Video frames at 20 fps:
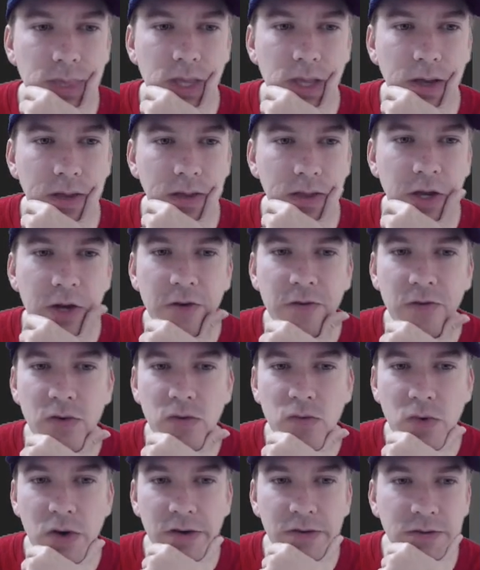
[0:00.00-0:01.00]
there for
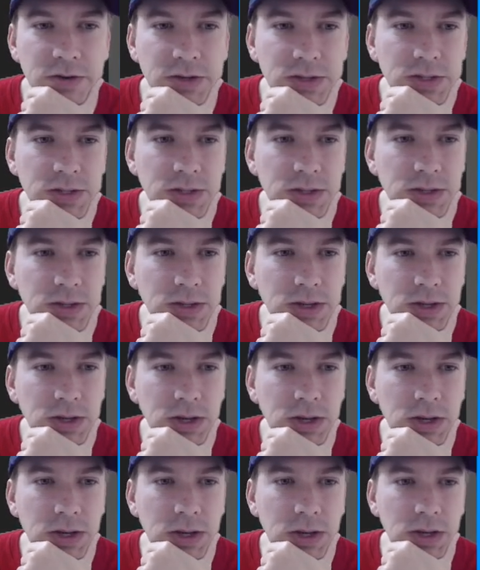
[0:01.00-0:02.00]
reference.
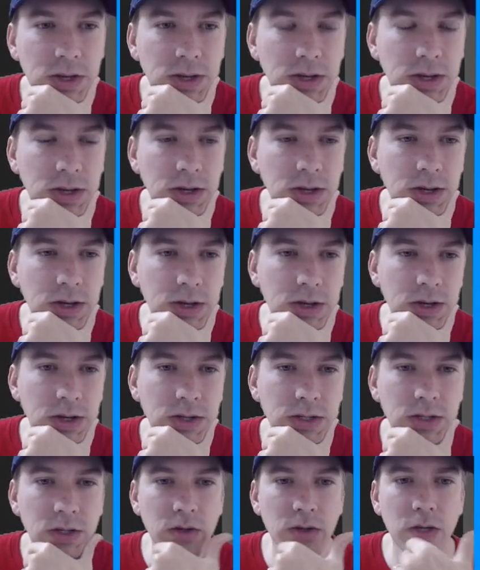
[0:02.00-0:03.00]
So